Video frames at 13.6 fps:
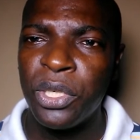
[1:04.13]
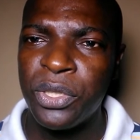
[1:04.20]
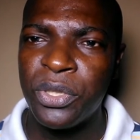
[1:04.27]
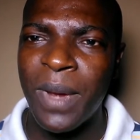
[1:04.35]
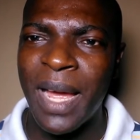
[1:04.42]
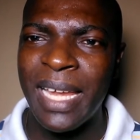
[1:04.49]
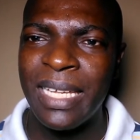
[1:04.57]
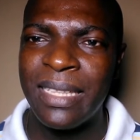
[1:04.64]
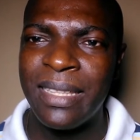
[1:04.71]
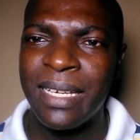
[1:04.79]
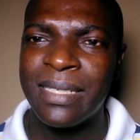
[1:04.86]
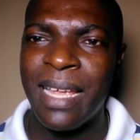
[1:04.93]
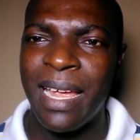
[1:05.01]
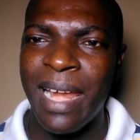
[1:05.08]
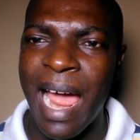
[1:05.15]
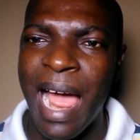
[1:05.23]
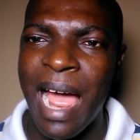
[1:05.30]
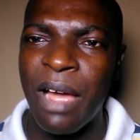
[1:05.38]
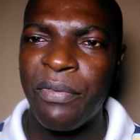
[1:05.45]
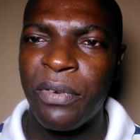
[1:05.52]
Usually it takes an
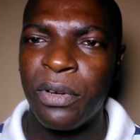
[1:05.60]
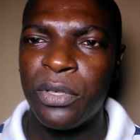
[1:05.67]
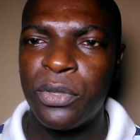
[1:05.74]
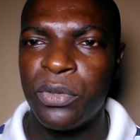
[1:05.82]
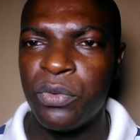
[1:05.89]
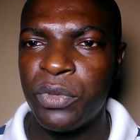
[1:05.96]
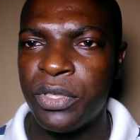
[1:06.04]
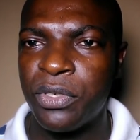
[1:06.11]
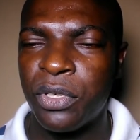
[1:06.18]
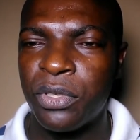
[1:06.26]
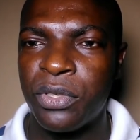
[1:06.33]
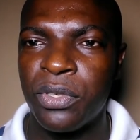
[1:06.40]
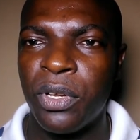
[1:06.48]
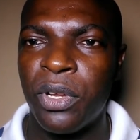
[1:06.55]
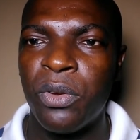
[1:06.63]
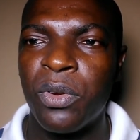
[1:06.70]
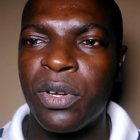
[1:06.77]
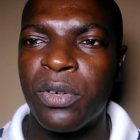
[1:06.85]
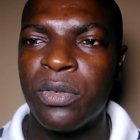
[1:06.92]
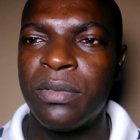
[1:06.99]
hour for you to withdraw to your
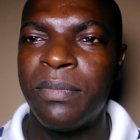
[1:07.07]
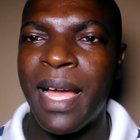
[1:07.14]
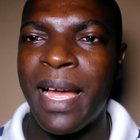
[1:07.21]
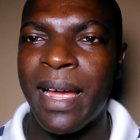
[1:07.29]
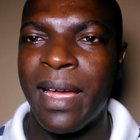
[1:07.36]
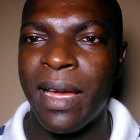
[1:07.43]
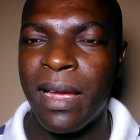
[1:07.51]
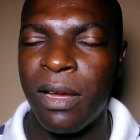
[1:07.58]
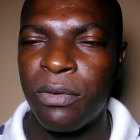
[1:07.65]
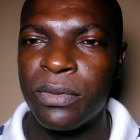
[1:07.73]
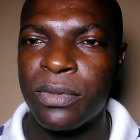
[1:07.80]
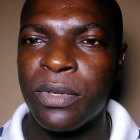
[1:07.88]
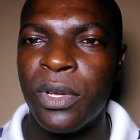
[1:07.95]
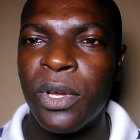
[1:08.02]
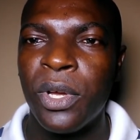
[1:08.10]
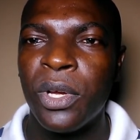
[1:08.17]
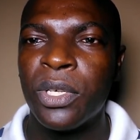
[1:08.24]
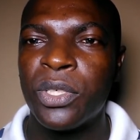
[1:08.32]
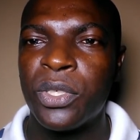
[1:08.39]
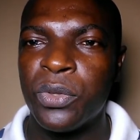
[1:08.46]
local bank account.
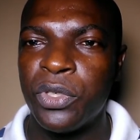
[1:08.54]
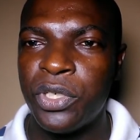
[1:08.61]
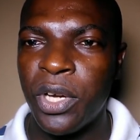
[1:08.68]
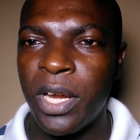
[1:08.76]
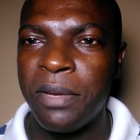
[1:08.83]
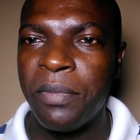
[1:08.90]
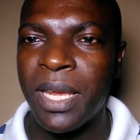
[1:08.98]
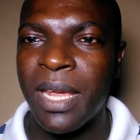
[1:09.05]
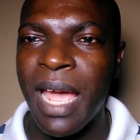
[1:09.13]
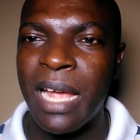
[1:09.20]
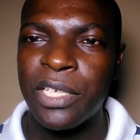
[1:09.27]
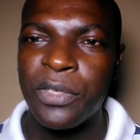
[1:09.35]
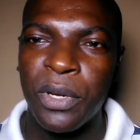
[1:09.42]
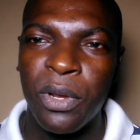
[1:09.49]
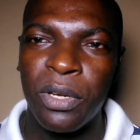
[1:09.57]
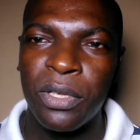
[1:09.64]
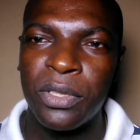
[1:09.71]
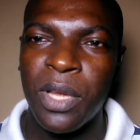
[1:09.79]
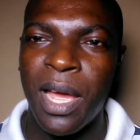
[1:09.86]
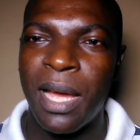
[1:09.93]
So join me as we go
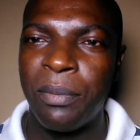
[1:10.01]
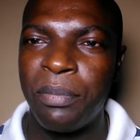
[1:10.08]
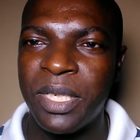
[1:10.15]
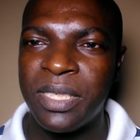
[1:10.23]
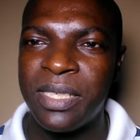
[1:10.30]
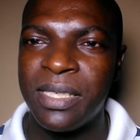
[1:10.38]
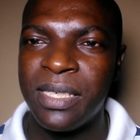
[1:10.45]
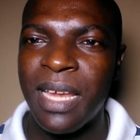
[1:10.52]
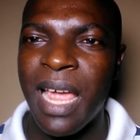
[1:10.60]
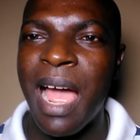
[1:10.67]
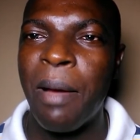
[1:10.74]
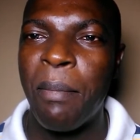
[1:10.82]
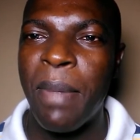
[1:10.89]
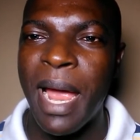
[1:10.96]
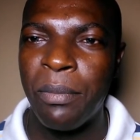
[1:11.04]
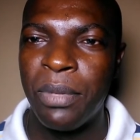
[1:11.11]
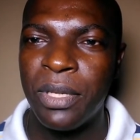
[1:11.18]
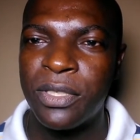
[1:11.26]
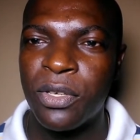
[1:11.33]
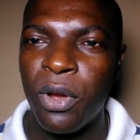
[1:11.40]
into our P C and buy
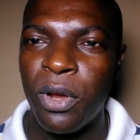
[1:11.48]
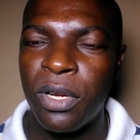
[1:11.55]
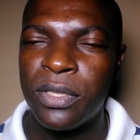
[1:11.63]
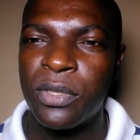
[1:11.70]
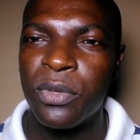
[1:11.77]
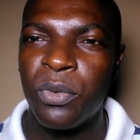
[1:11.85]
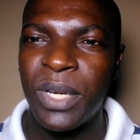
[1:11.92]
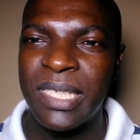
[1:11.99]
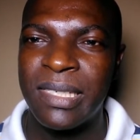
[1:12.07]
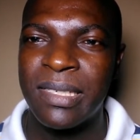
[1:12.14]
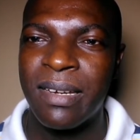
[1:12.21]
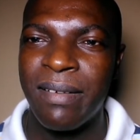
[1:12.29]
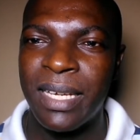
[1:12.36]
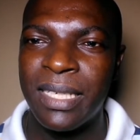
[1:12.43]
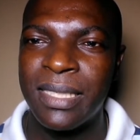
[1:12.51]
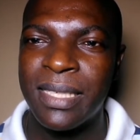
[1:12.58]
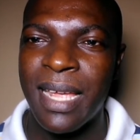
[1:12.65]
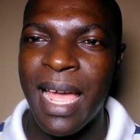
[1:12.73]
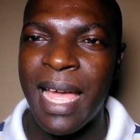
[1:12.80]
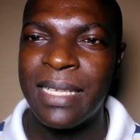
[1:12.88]
Bitcoins with
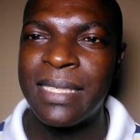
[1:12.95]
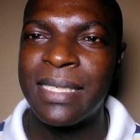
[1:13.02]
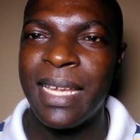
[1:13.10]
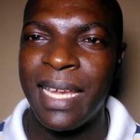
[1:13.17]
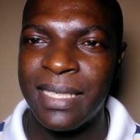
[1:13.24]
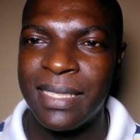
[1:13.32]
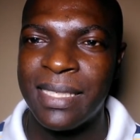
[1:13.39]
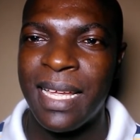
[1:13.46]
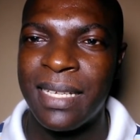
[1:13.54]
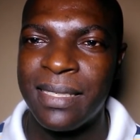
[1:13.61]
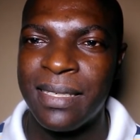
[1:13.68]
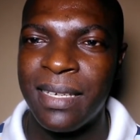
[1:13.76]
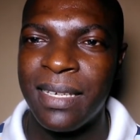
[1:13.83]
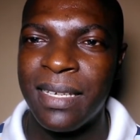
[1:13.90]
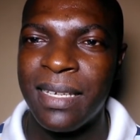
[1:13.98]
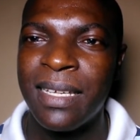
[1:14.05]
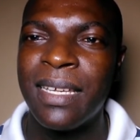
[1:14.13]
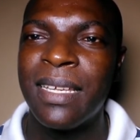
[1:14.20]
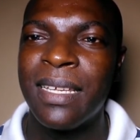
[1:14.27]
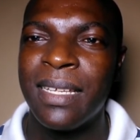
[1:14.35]
credit cards instantly.
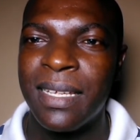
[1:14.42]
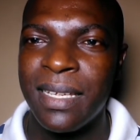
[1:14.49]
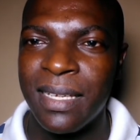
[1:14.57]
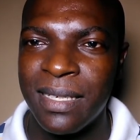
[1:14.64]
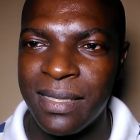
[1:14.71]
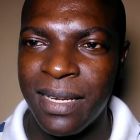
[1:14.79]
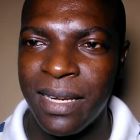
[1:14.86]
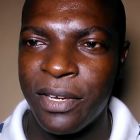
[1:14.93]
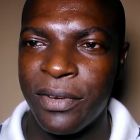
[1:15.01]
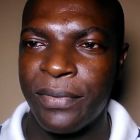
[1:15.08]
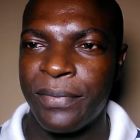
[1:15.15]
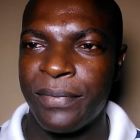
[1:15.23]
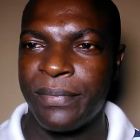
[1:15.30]
Thank you.